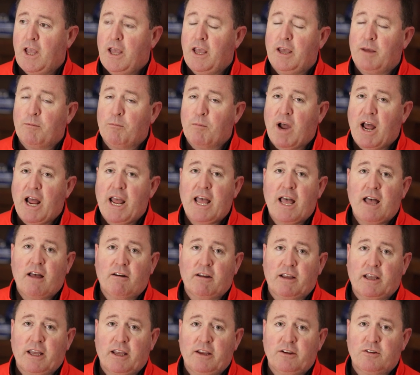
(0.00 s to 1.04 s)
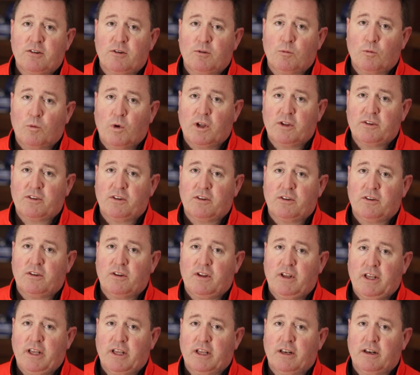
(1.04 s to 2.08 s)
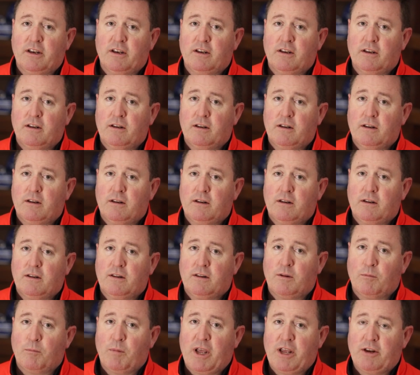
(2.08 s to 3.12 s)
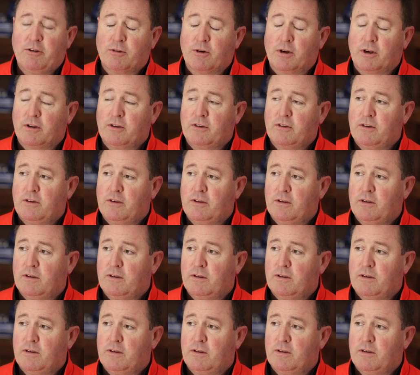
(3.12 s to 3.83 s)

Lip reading: And my allegation wasn't in the Matrix.